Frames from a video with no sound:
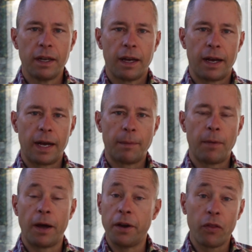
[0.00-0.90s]

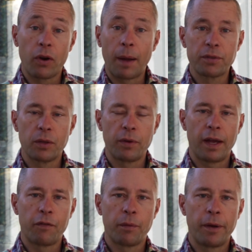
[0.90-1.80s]
Another option that we
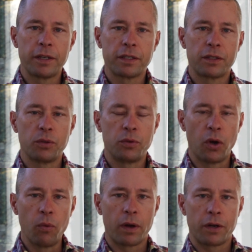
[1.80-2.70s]
have for patients who
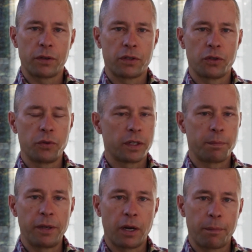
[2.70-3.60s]
don't want to do surgery is
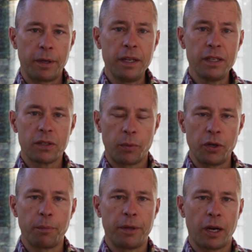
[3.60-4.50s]
PRP. So we
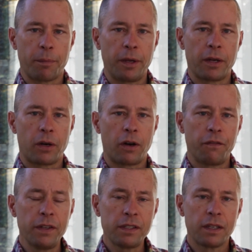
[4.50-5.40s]
do PRP in our
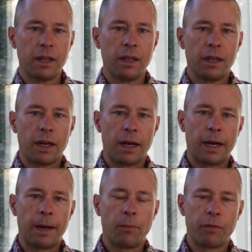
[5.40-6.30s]
office.
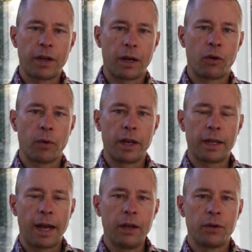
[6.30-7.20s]
We've got a great
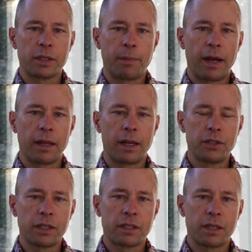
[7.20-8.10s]
guy who does
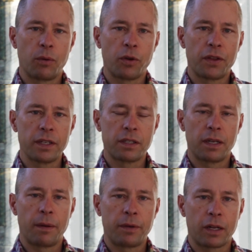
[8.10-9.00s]
biologics with us,
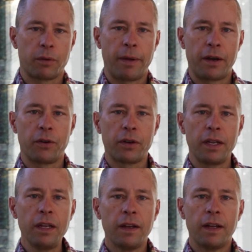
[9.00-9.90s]
Dr. Matt
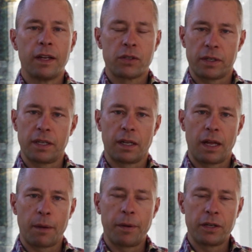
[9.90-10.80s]
Nurkey. So I send a
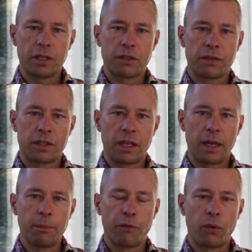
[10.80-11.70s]
lot of patients to
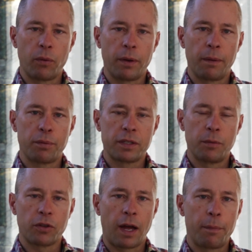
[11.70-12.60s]
him before we
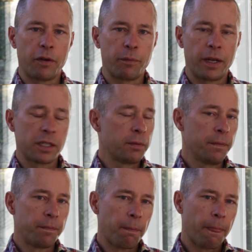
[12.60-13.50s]
proceed with operative management.